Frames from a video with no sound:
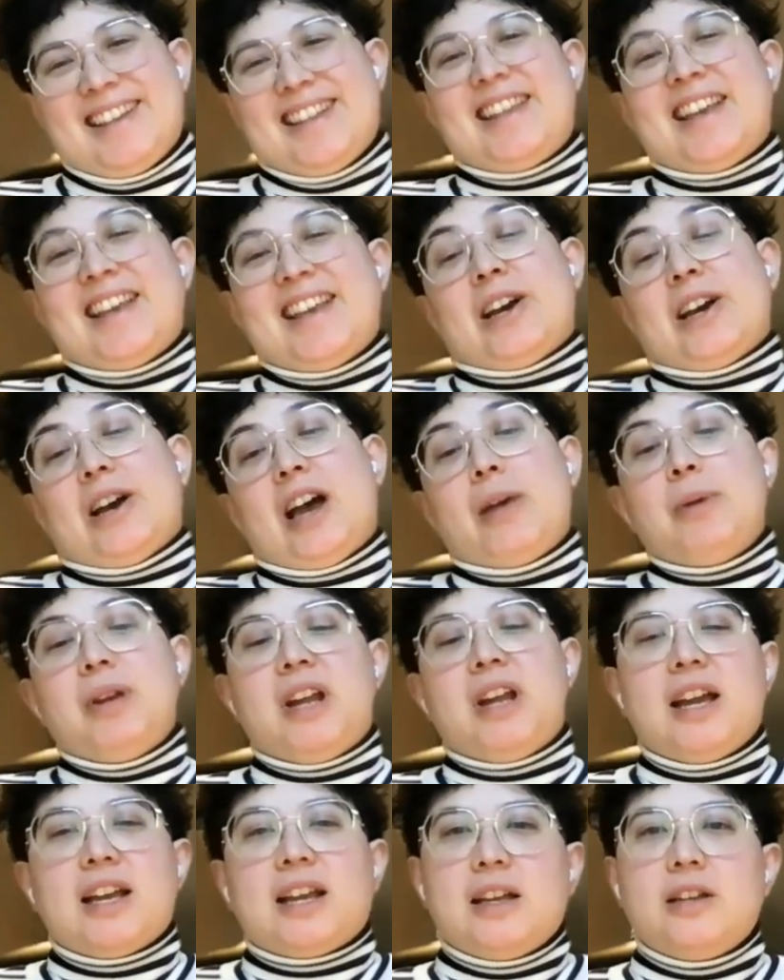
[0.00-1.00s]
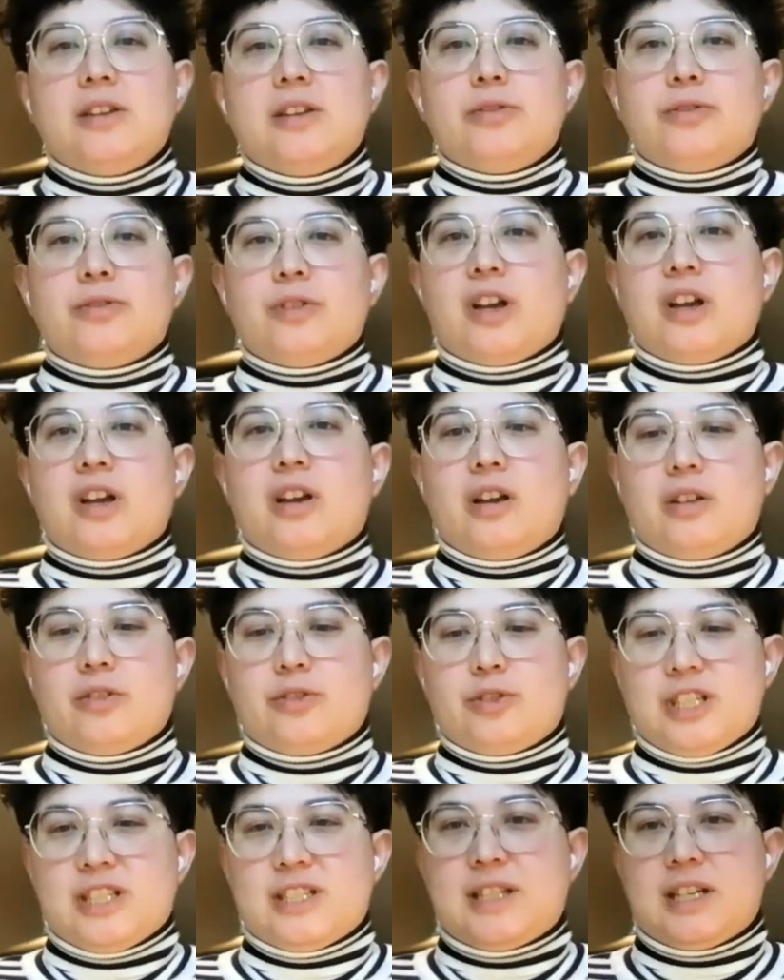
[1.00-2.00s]
yeah i mean i kind of uh,
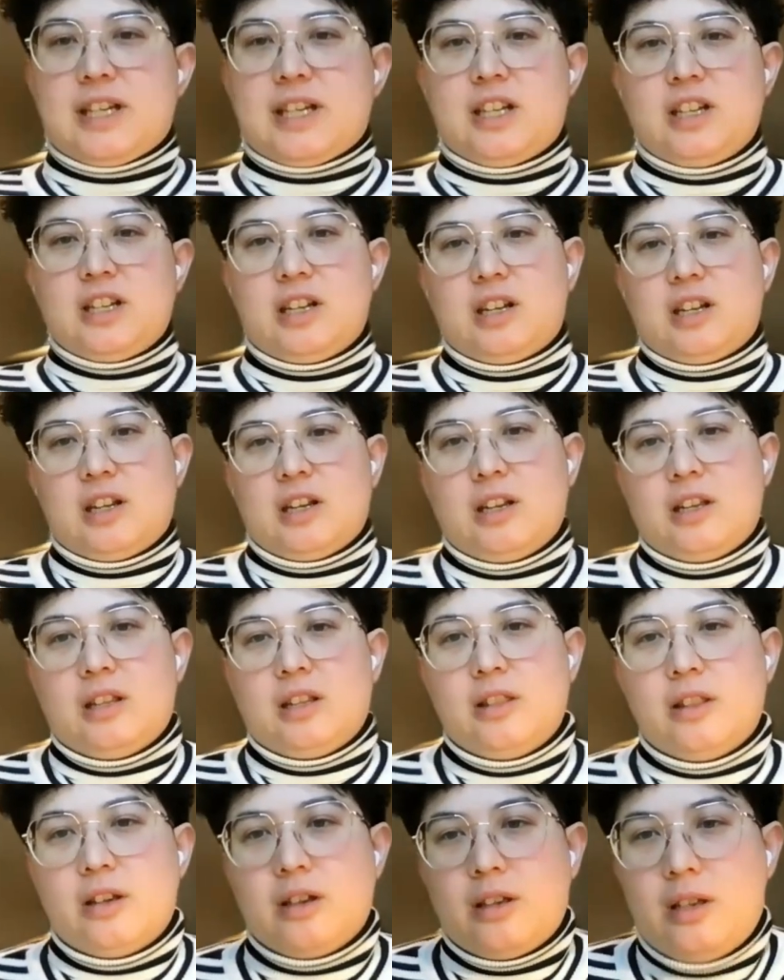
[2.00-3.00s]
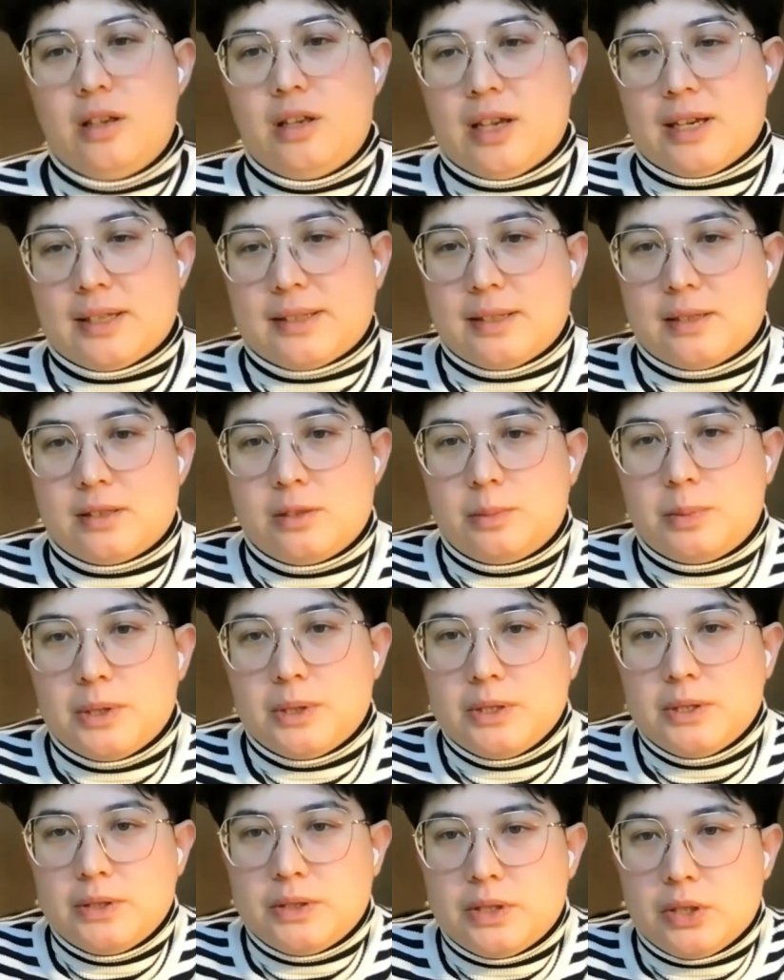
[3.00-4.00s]
addressed that in the
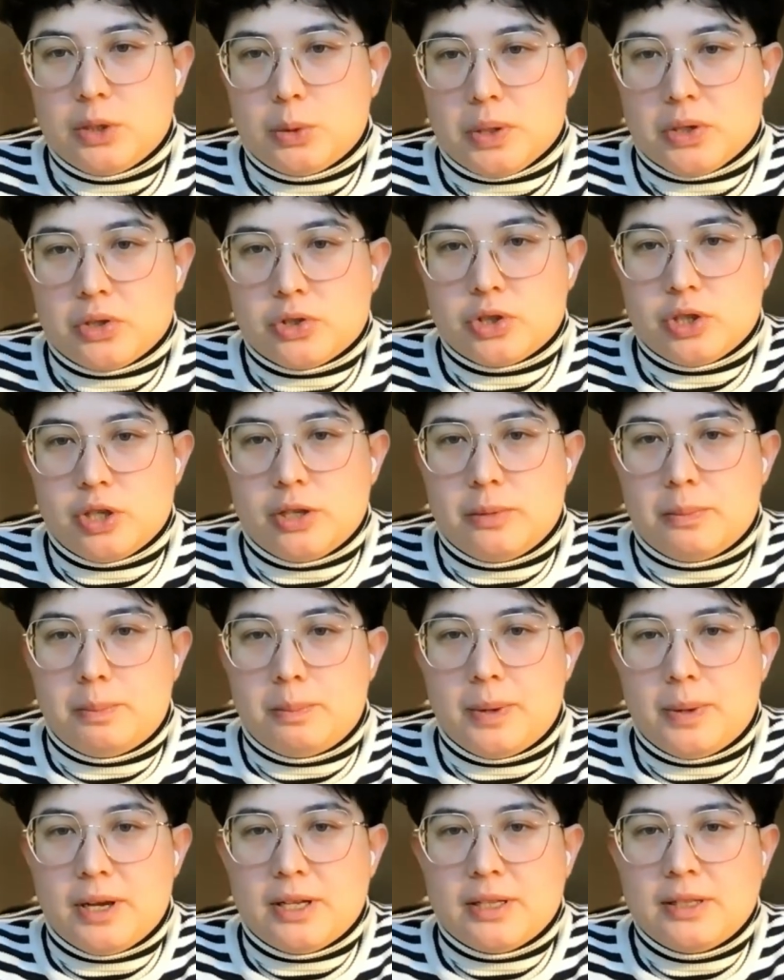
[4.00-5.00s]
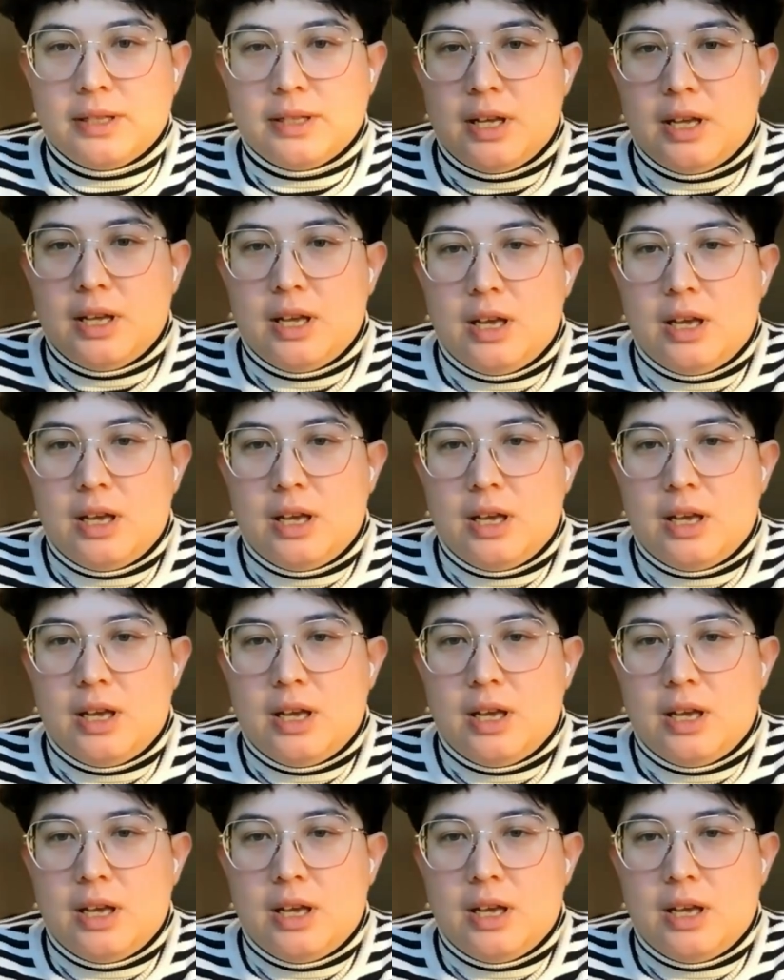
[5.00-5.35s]
accessibility question but